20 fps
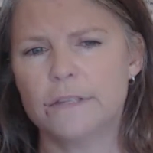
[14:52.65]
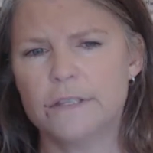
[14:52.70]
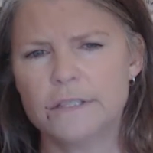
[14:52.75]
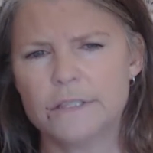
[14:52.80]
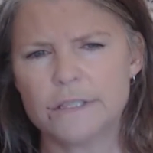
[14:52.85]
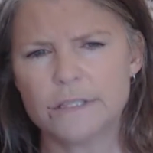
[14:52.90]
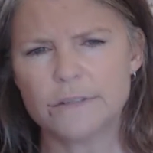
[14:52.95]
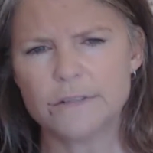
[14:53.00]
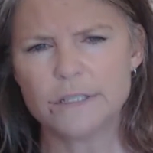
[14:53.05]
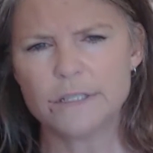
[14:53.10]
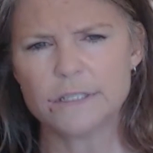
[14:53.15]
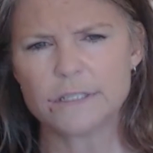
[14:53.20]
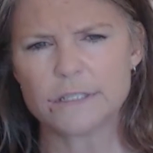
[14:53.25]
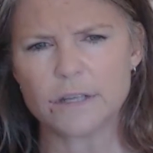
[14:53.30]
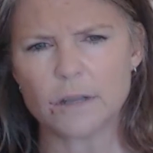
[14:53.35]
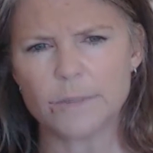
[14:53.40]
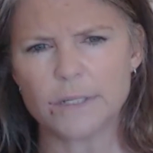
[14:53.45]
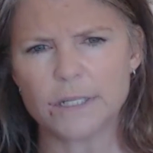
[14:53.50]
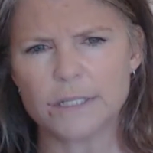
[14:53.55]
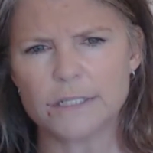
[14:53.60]
This theory is
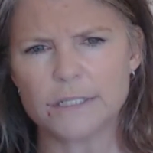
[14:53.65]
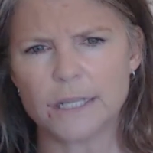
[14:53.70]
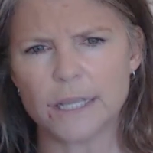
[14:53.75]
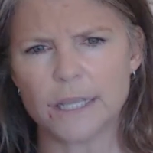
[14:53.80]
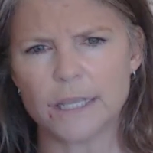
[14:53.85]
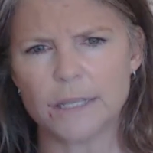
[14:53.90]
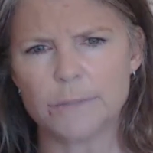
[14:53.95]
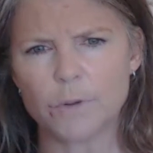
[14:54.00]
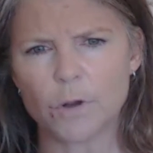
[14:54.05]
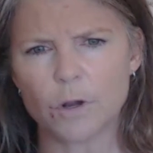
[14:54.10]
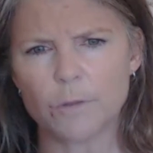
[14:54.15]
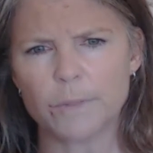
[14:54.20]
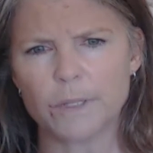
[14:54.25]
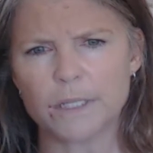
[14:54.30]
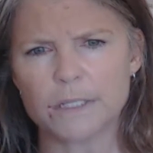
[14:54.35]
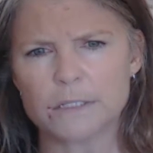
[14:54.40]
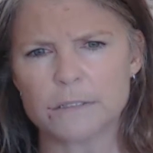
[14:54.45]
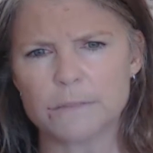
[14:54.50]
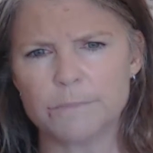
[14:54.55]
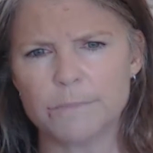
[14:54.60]
dominant today in part
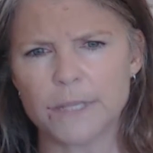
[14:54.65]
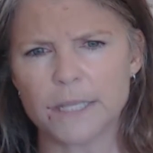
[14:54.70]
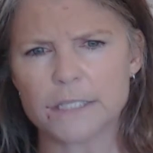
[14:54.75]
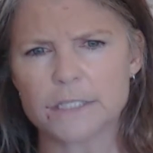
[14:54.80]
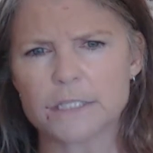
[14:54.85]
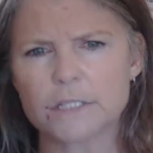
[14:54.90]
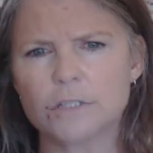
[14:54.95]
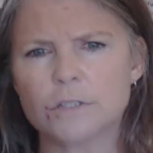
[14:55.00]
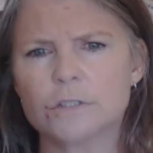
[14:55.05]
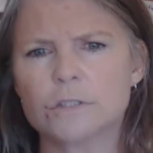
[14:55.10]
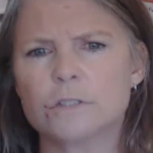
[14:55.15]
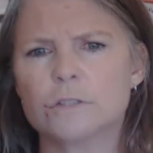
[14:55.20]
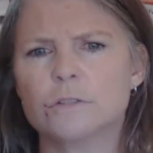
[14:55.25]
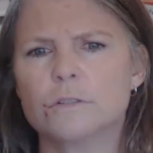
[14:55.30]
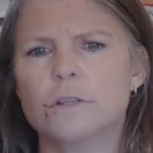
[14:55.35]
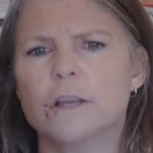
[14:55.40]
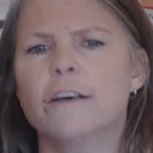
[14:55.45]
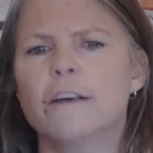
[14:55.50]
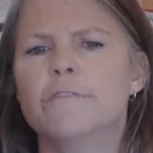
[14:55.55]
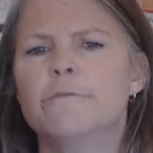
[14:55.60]
because Metzger's,
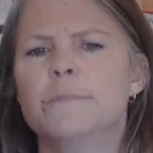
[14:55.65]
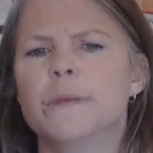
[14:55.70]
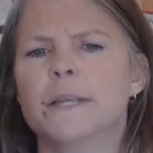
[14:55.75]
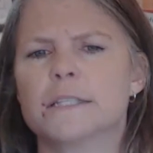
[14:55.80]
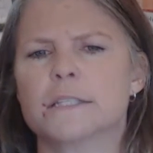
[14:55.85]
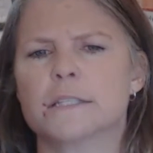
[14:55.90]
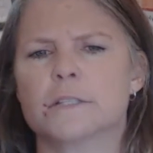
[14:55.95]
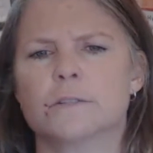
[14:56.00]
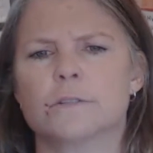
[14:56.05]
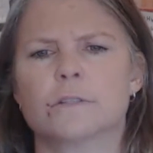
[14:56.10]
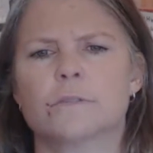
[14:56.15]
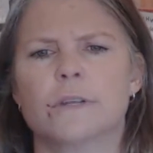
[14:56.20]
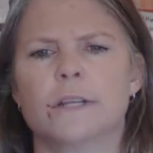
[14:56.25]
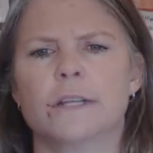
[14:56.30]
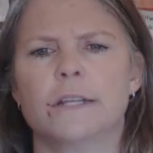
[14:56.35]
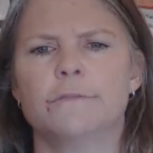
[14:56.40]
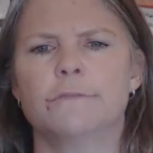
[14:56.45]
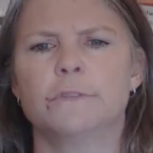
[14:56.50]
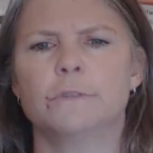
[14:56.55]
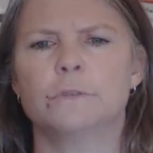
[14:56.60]
of Metzger's
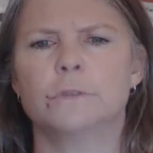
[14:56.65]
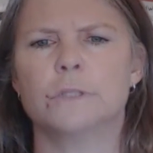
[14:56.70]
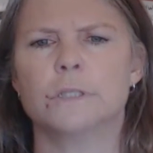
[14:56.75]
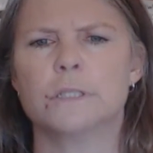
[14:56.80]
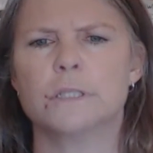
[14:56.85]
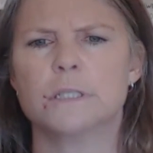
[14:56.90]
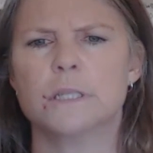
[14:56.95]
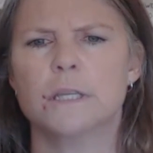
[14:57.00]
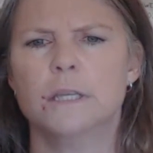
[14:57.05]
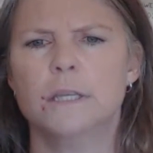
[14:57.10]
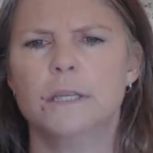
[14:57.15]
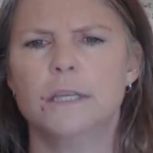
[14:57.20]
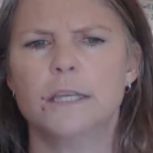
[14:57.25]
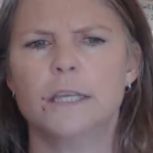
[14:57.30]
great influence.